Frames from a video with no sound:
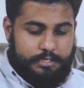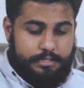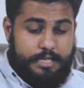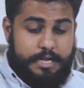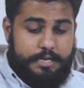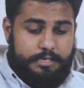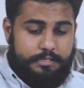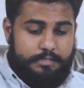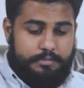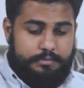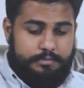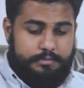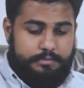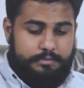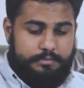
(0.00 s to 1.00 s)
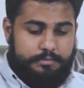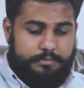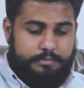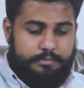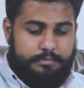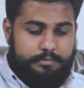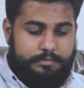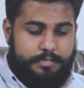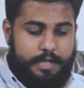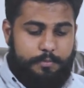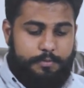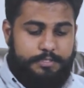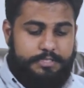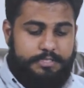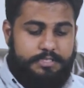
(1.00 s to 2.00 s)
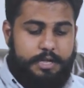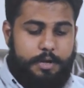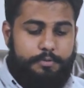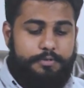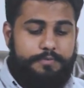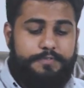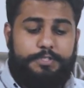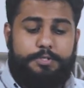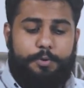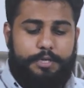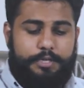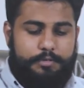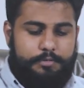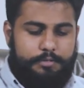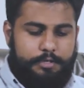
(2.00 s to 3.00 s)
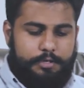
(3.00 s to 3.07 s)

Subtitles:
Then there was a sound of sewing,